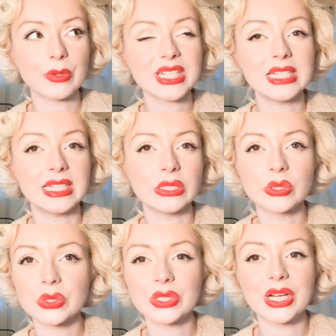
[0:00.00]
there was a
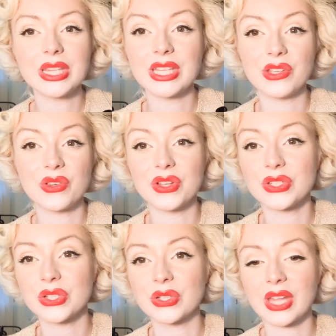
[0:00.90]
deal going on that you
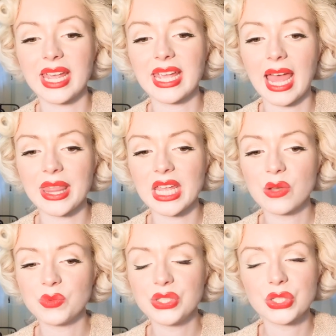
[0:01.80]
could do like, I
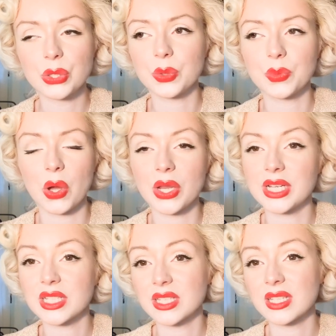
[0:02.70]
think it was two
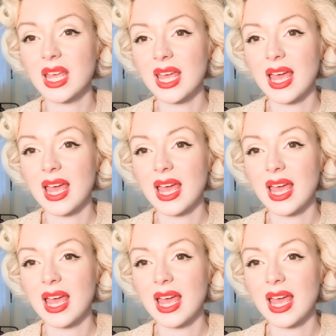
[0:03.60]
products.